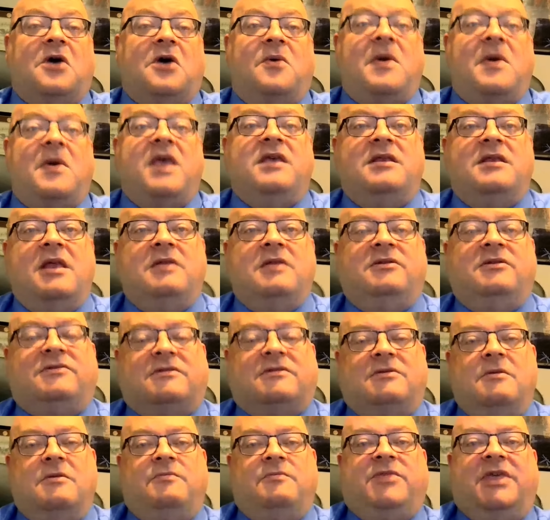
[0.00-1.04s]
So it,
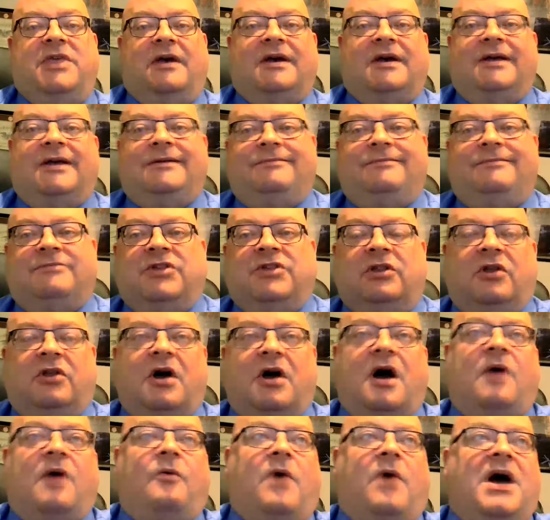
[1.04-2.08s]
the, the
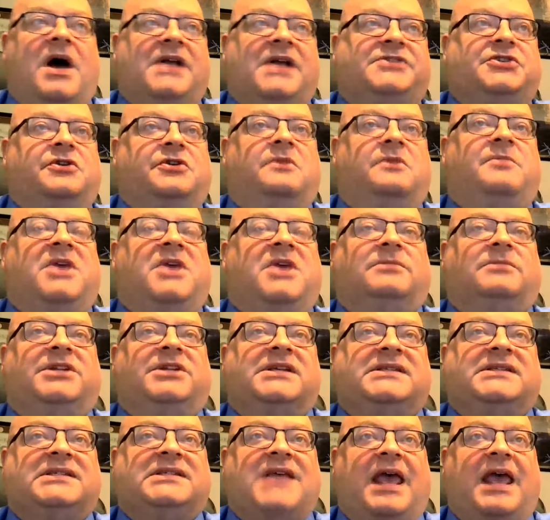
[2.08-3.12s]
law wants you to be
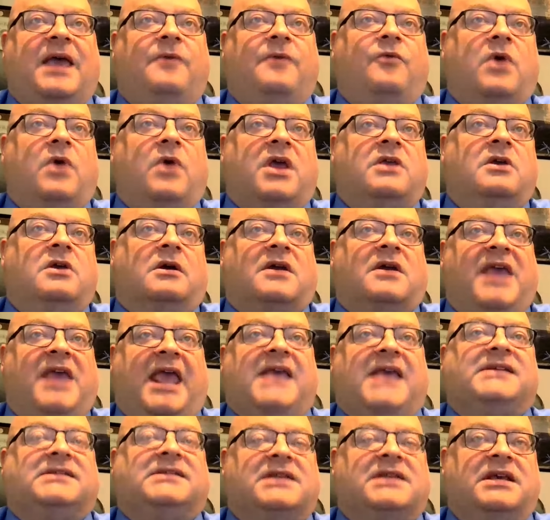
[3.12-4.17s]
able to say what your
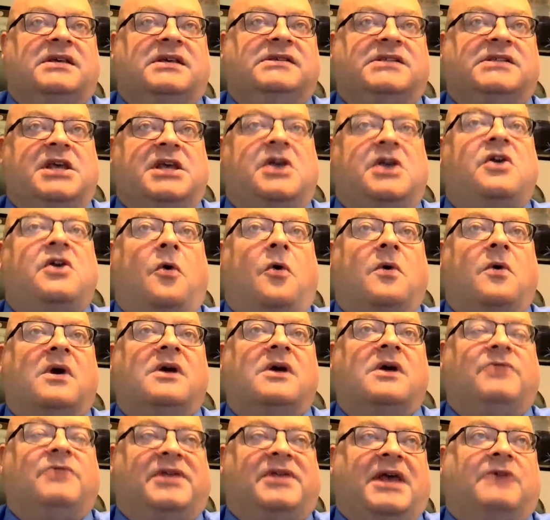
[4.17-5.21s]
case is in
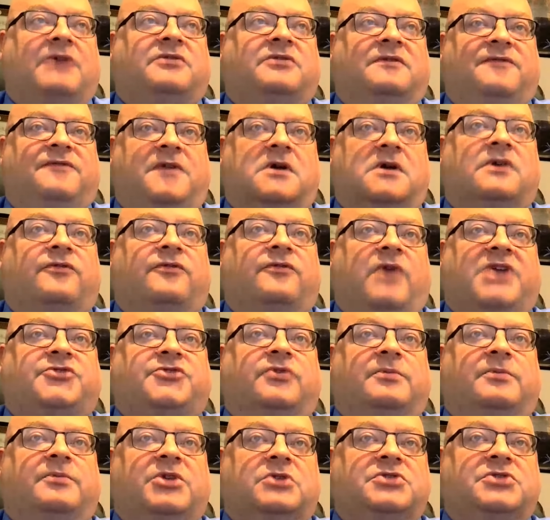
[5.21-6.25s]
court without the fear of
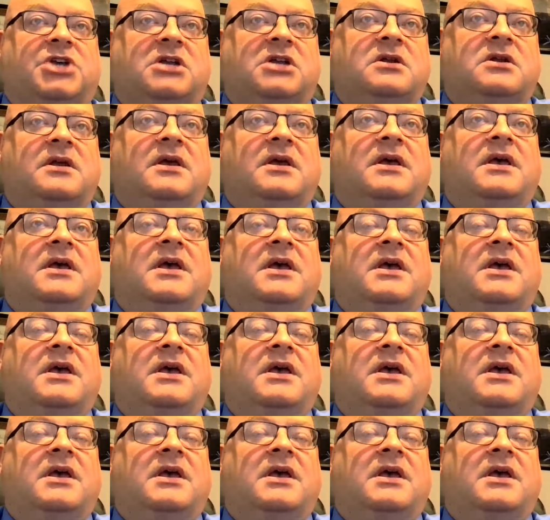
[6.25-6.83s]
retribution.